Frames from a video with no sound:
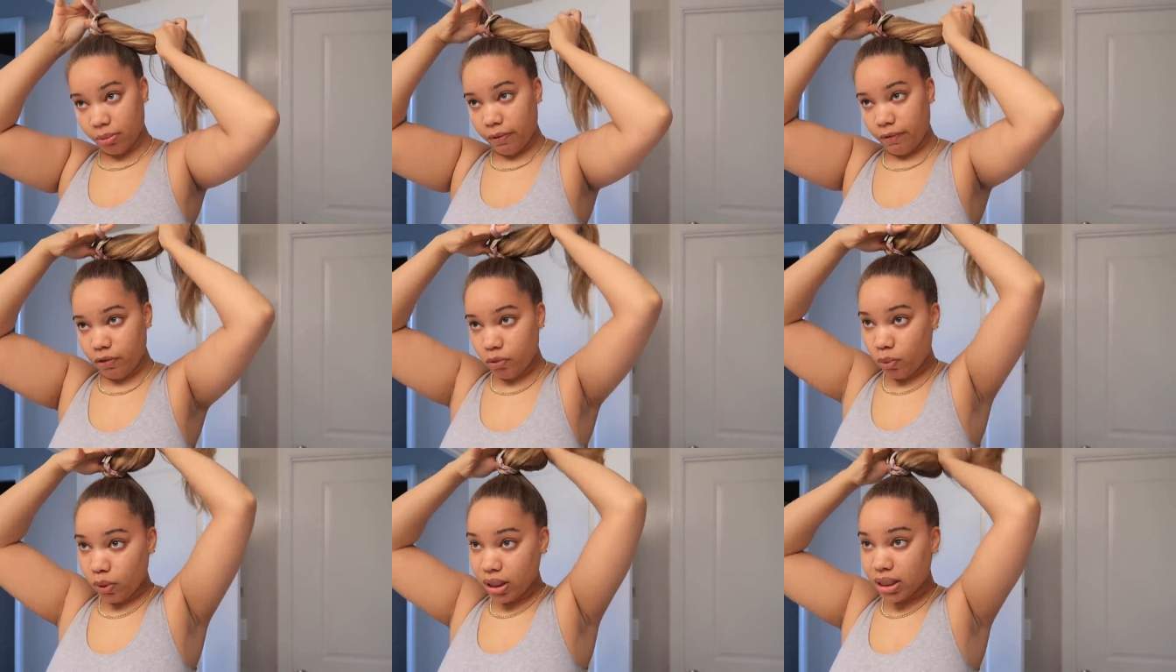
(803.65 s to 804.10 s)

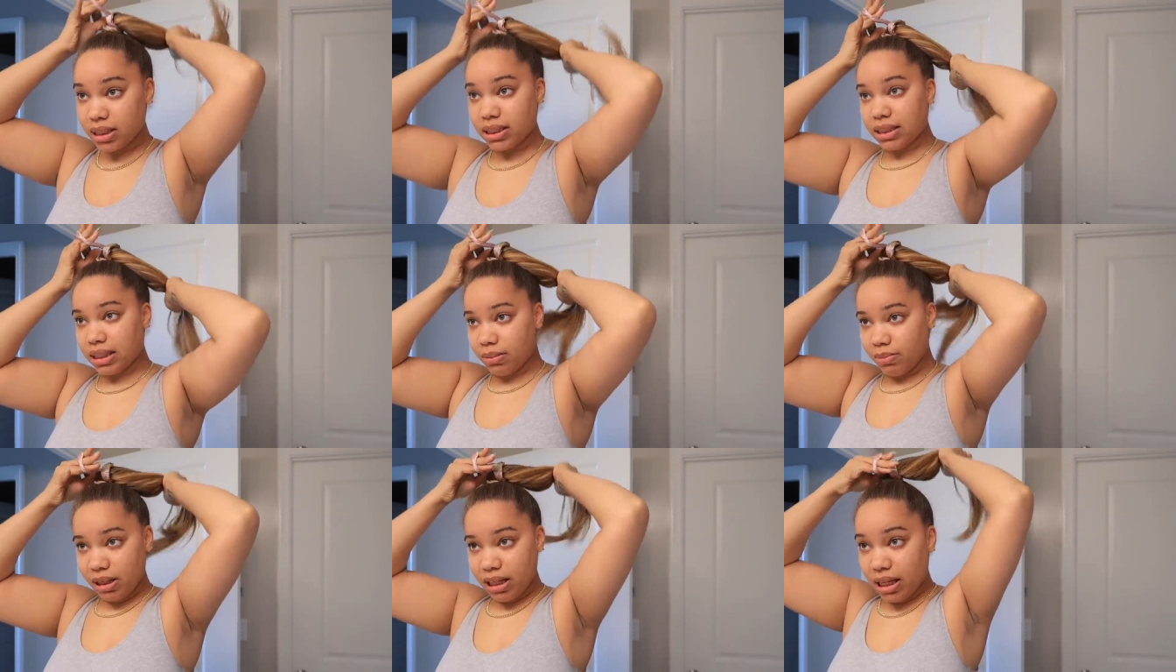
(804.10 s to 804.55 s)
If you want to
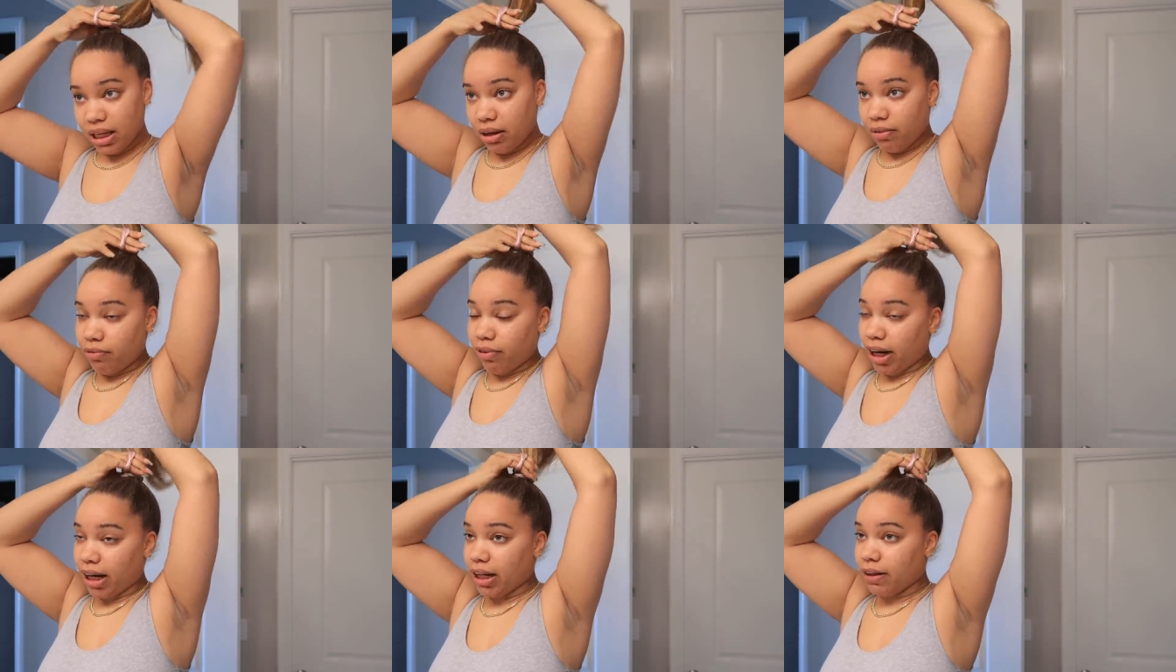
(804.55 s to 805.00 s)
see me
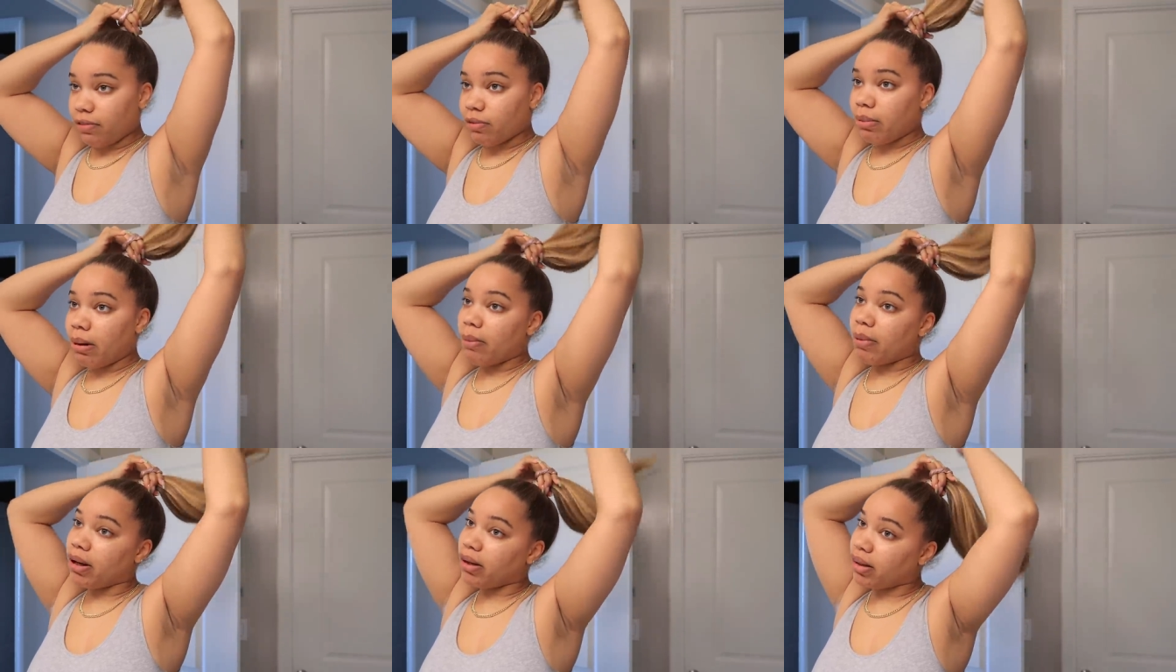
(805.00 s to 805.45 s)
get ready for
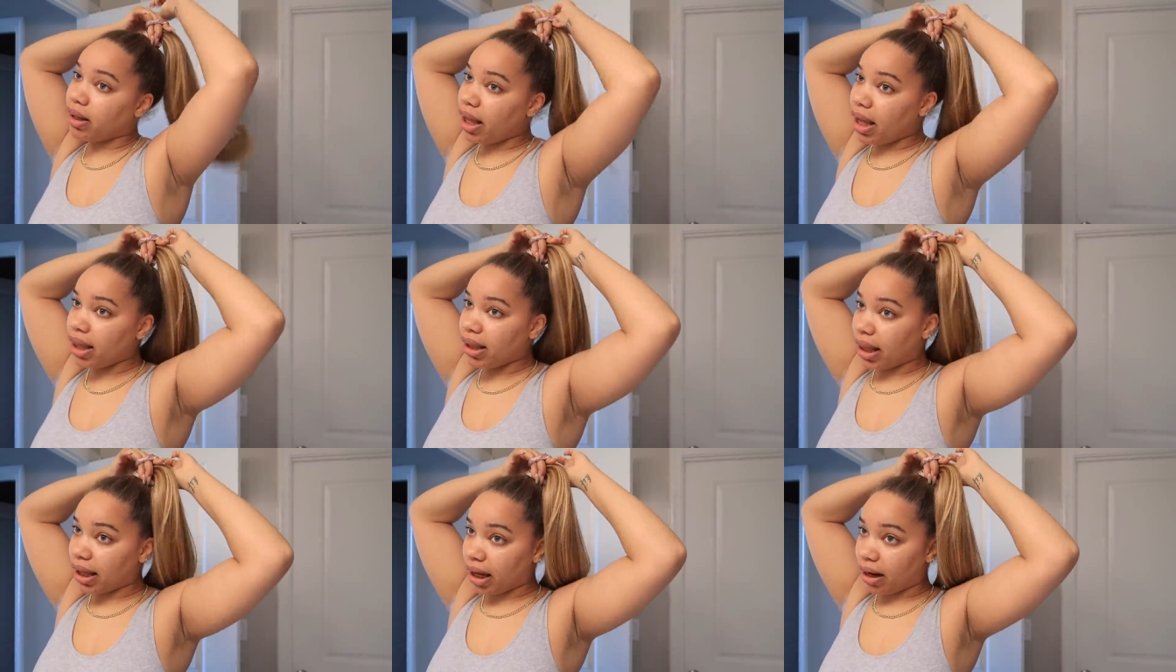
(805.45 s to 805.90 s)
my
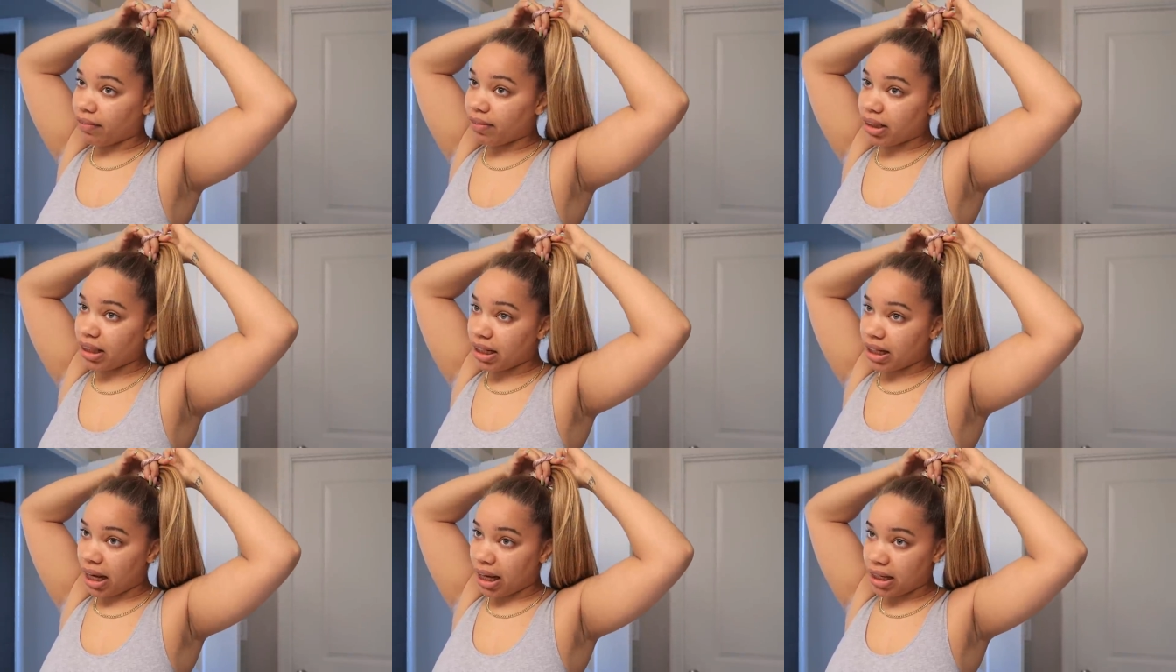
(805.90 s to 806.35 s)
birthday, like
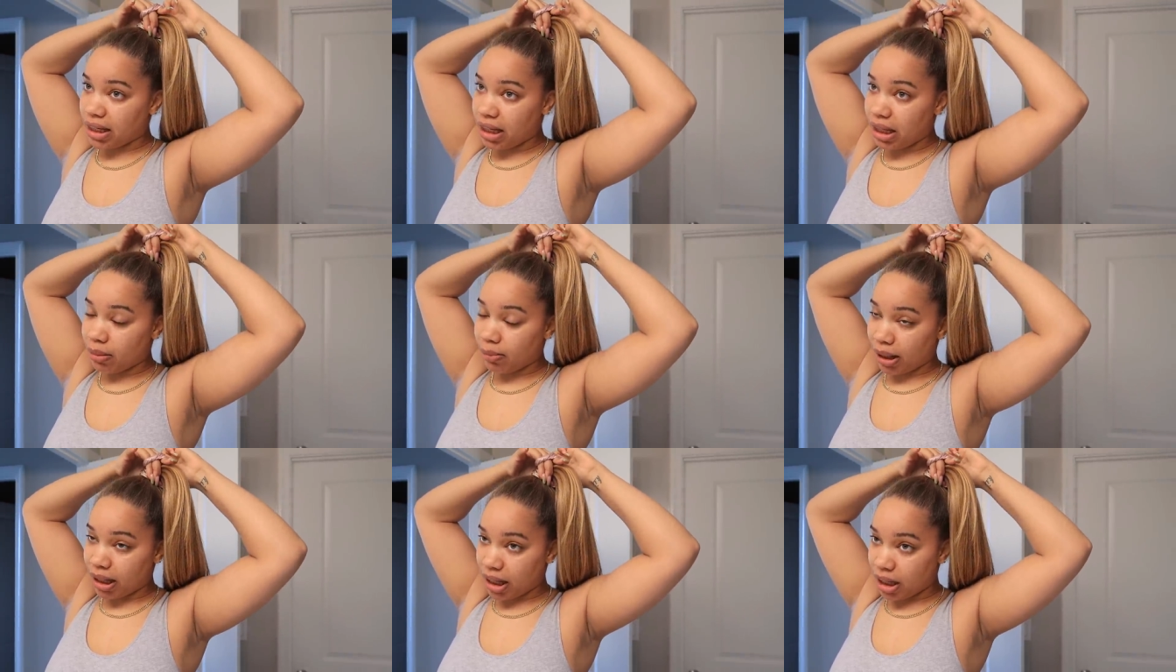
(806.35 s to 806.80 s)
everything that I
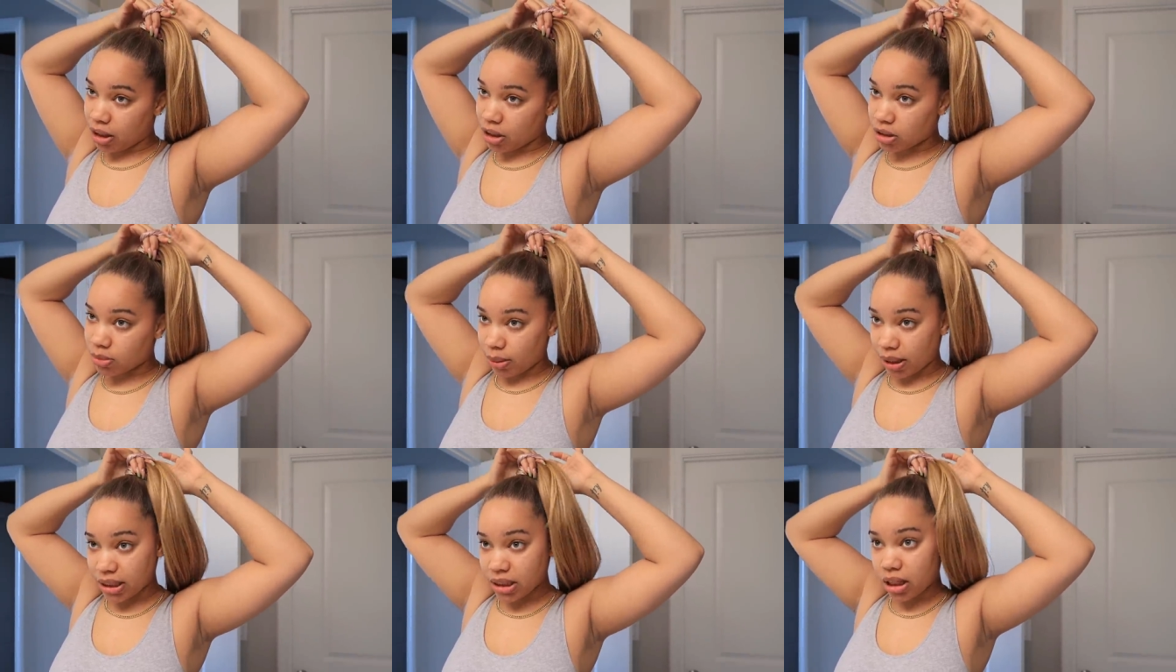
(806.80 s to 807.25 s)
did, my
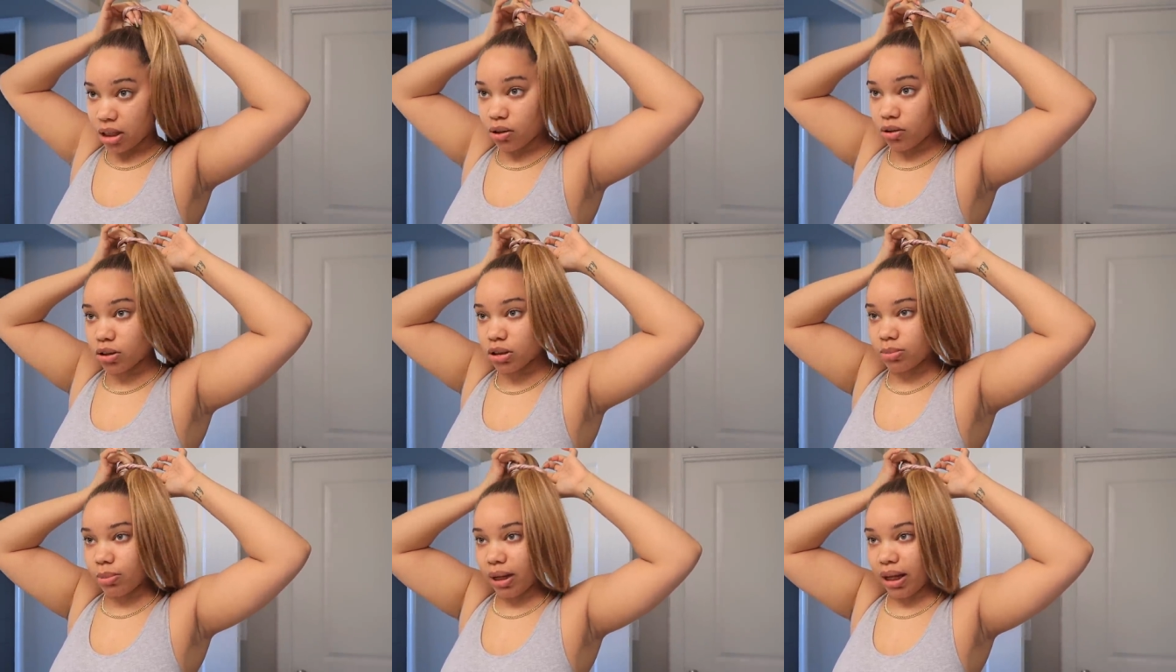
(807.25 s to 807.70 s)
nails, my
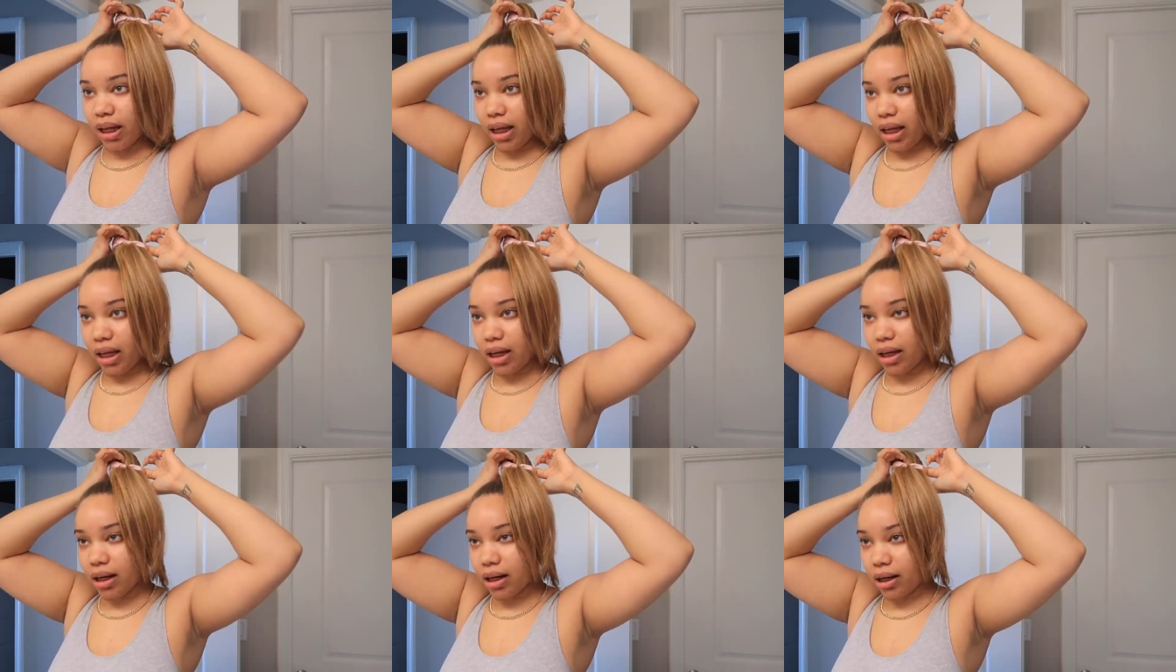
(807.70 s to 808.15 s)
toes, my
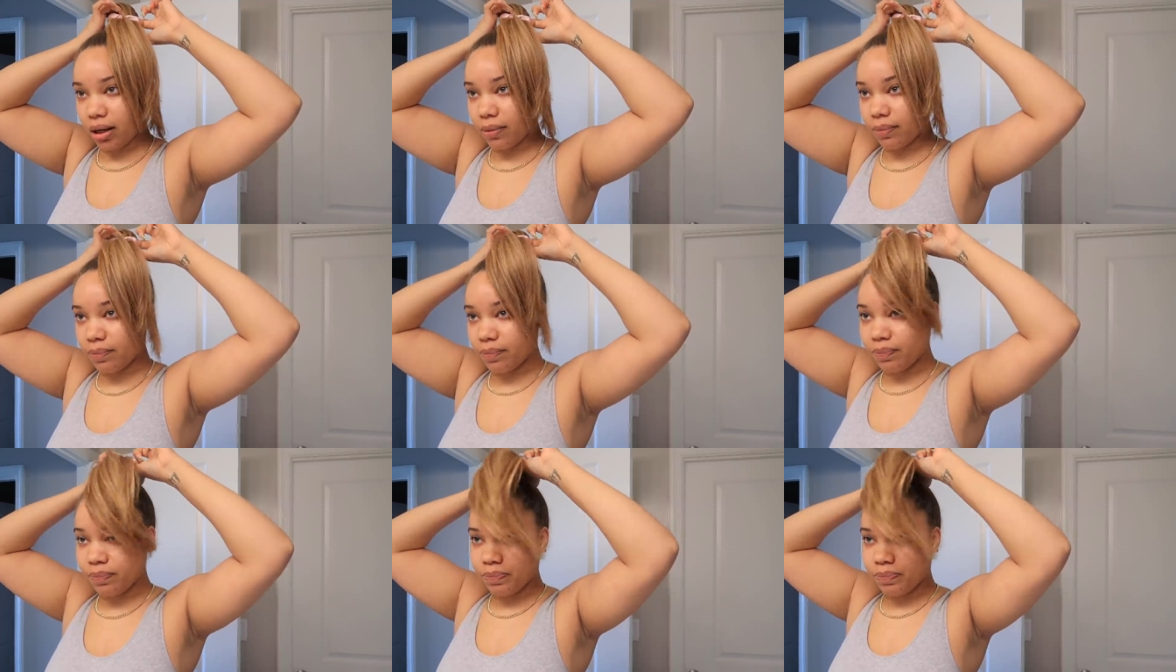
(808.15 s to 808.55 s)
hair,